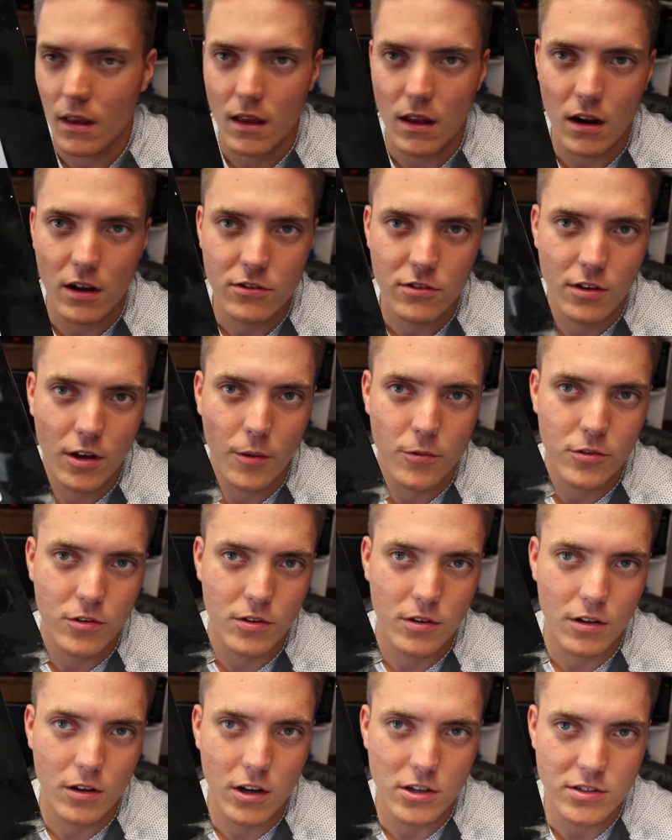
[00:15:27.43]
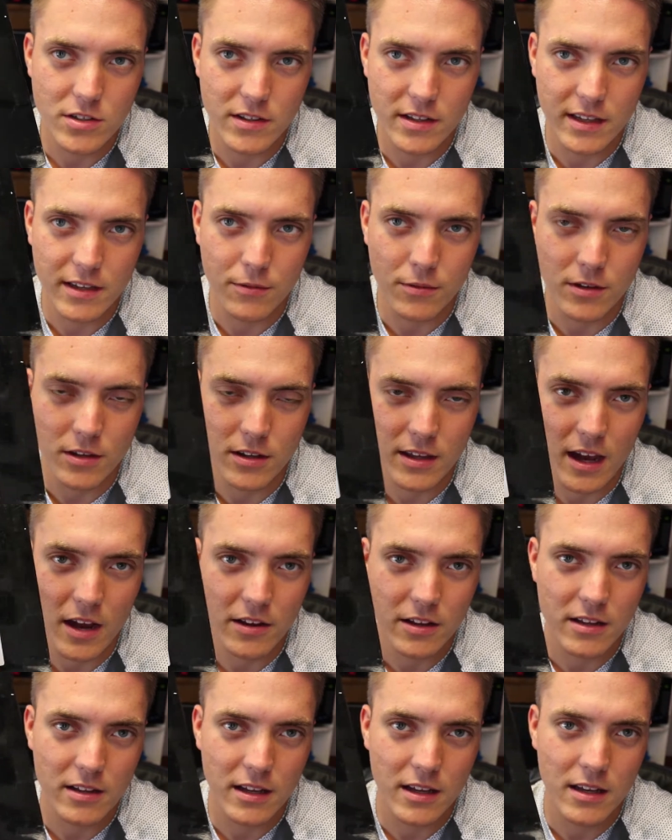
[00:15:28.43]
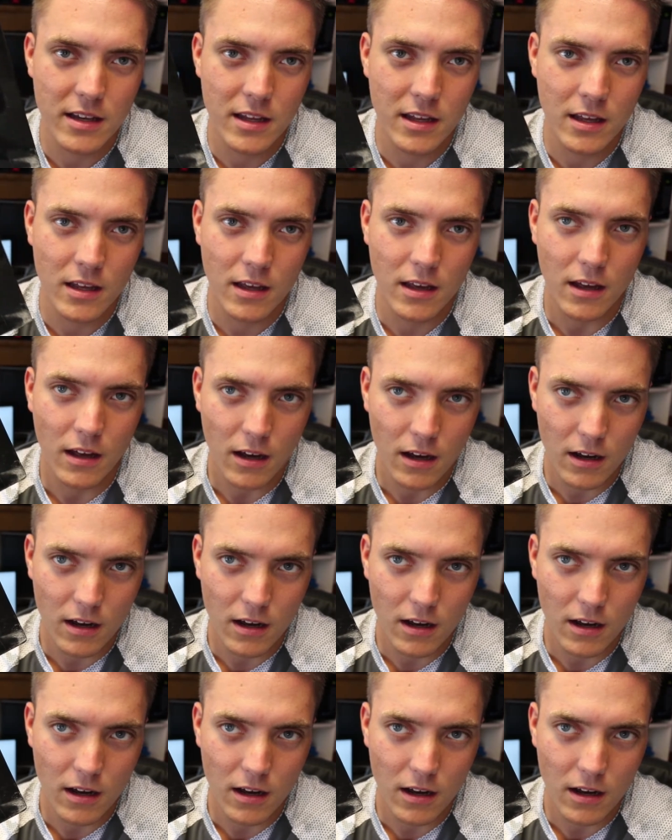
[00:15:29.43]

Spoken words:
It also helps you also have to, when calculating